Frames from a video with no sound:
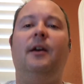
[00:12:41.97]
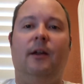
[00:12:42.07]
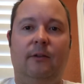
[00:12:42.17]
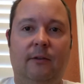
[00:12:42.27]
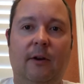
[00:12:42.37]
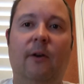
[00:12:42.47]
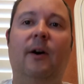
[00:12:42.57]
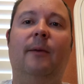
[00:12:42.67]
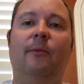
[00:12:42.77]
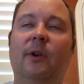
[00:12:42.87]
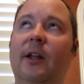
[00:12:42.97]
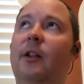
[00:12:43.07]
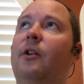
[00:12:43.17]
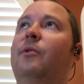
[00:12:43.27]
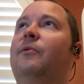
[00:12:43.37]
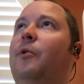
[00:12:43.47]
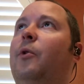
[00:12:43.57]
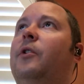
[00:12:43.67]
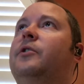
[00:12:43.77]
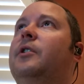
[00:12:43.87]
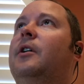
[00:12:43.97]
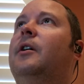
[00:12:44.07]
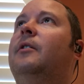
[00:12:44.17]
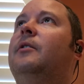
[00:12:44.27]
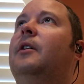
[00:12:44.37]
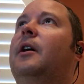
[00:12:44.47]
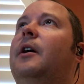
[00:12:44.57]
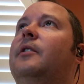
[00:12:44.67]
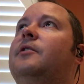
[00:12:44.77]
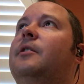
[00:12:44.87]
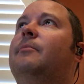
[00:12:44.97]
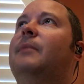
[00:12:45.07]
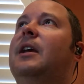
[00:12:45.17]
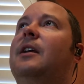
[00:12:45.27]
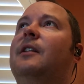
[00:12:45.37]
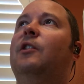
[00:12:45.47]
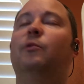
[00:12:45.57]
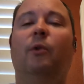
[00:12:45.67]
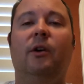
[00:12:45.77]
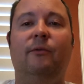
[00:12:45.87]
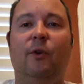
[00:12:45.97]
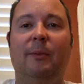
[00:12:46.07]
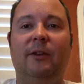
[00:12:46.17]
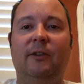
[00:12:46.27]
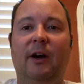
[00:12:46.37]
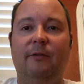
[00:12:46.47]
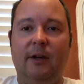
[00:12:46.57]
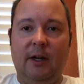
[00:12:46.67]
and so I'm really looking forward to making these work for myself.